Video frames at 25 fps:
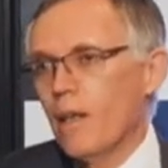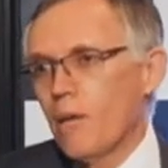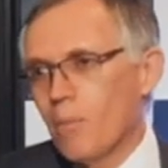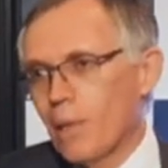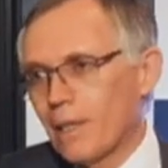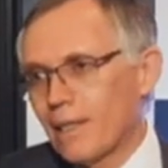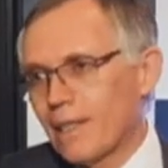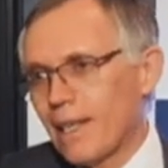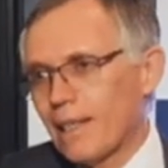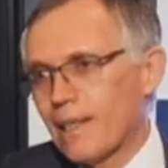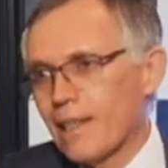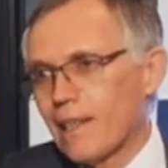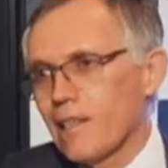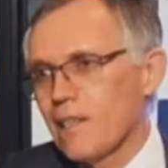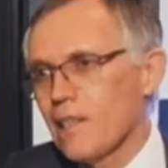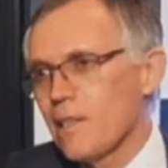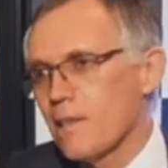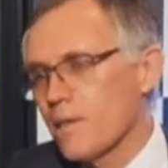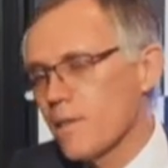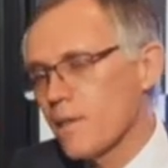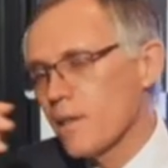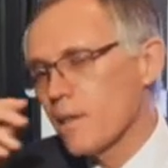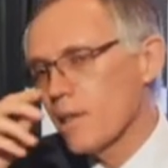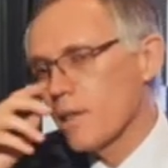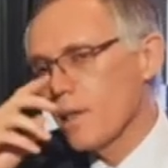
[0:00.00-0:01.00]
But at
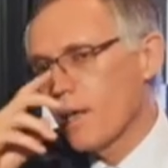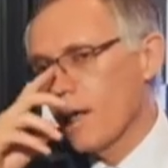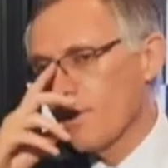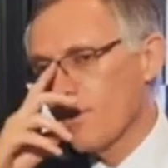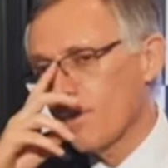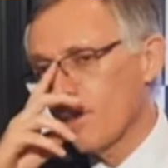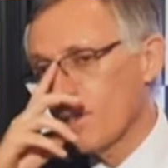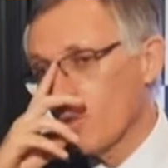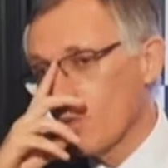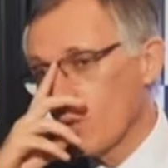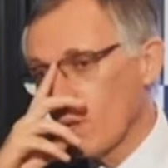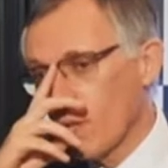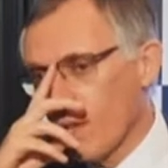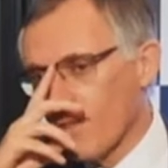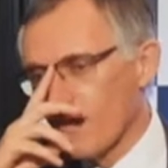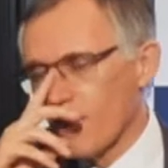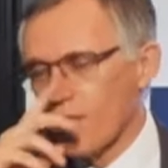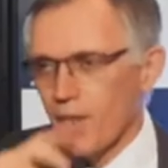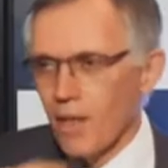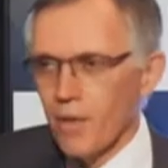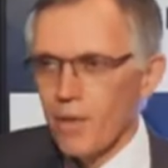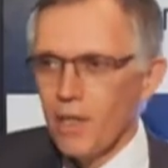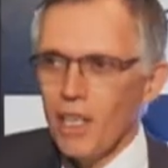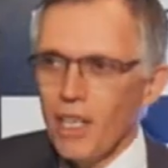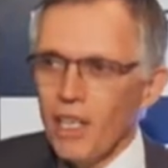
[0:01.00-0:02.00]
least I think we have a
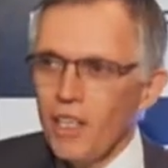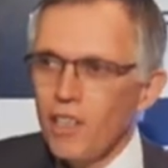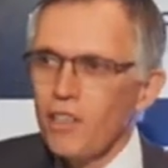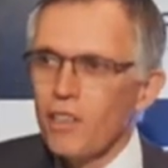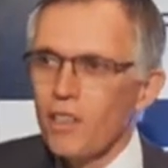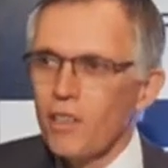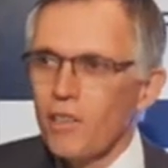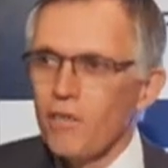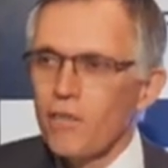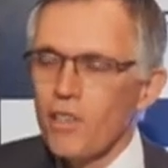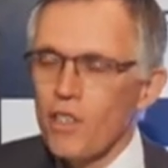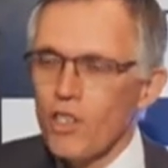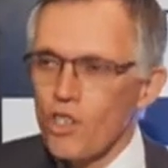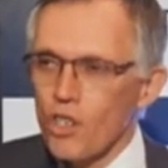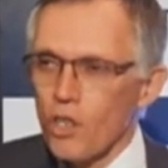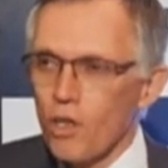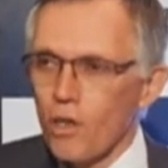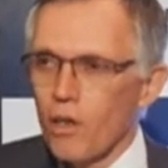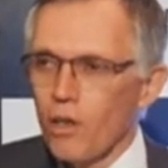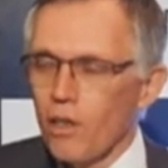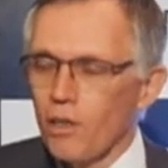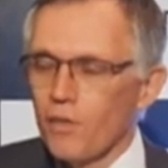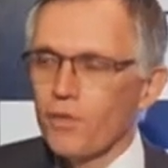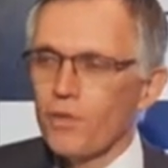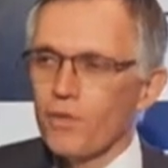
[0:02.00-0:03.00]
very Indian vision
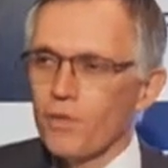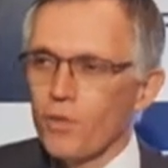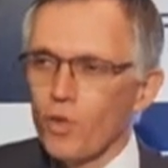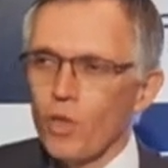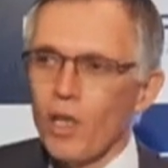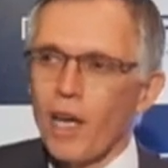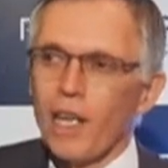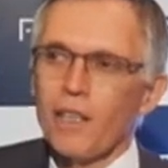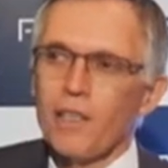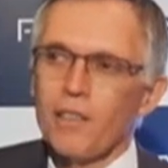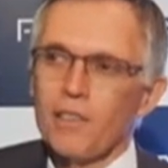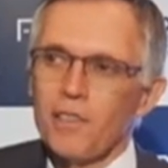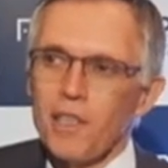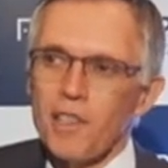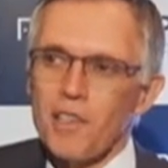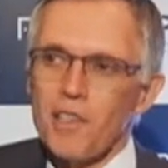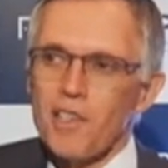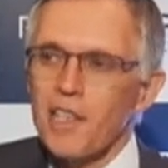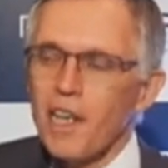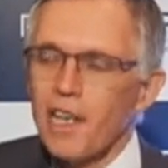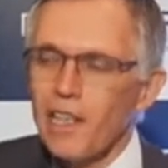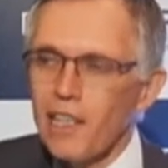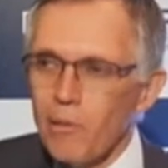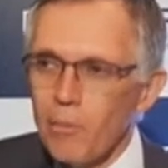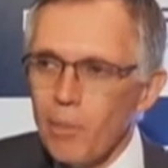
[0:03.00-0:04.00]
of frugality and
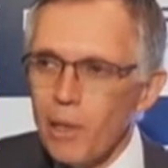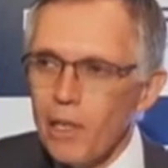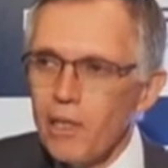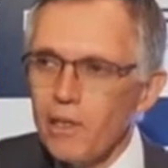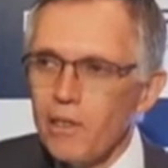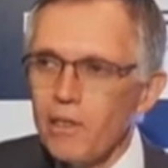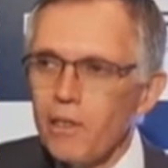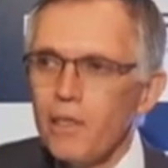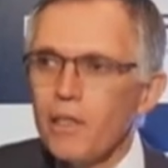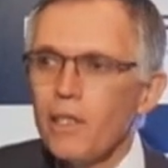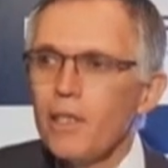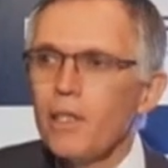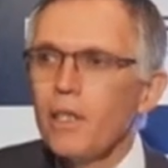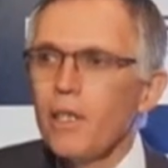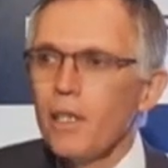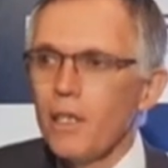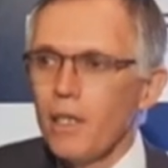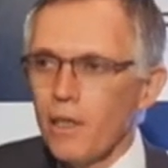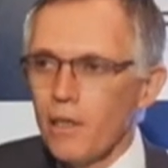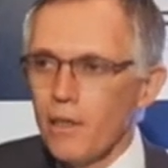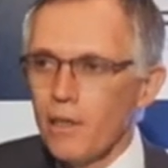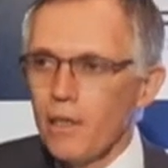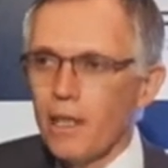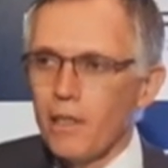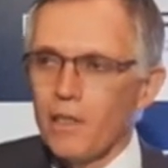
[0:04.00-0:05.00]
scalability
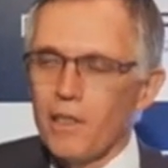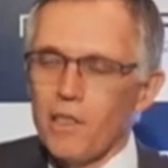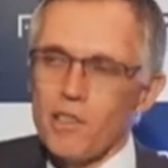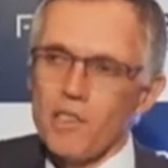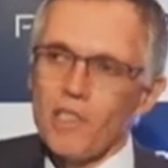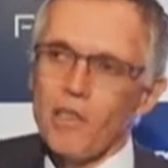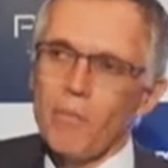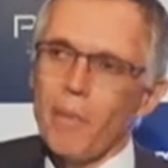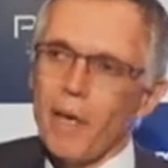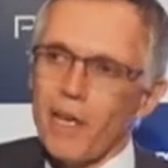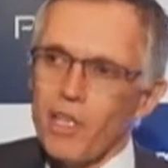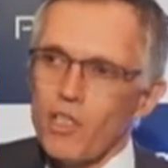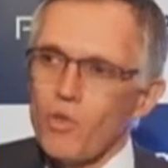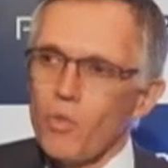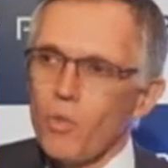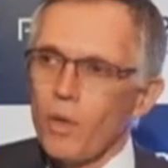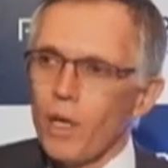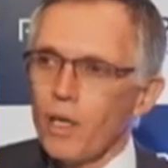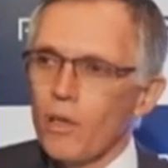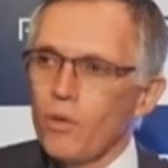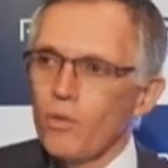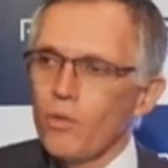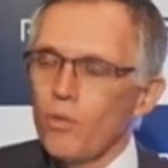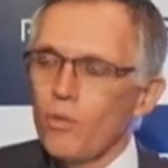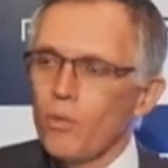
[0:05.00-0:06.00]
that is the best
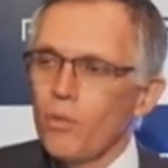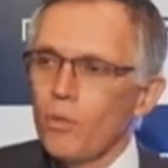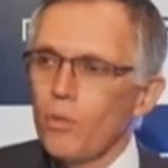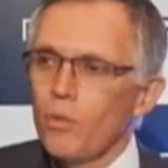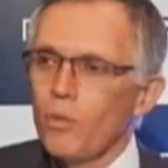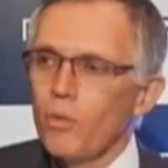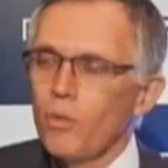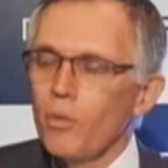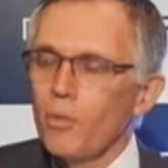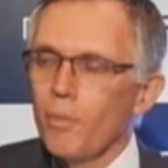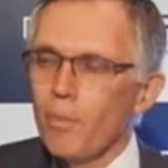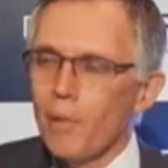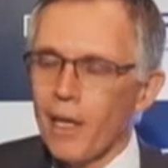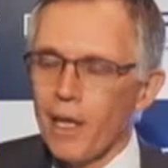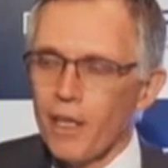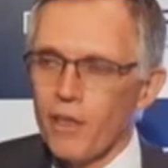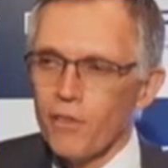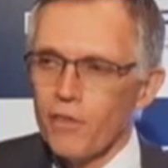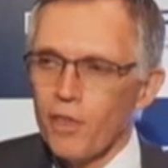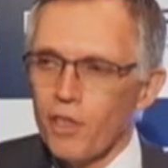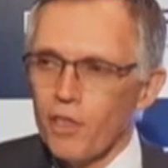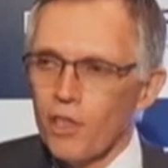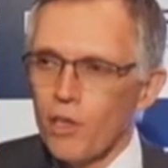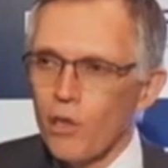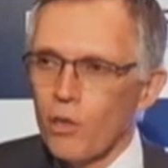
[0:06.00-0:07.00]
way to plan
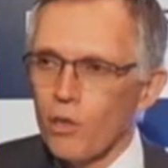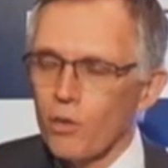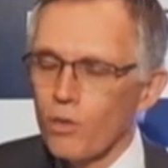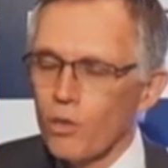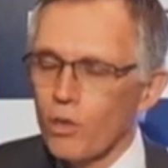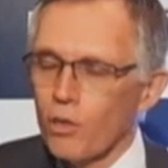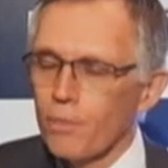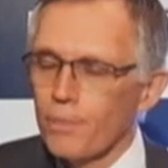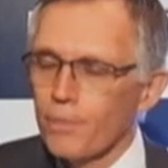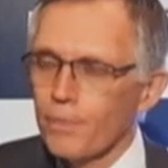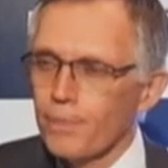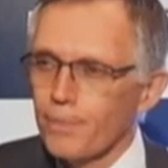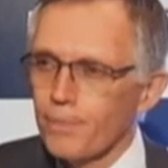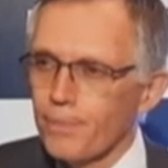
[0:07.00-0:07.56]
for the long term.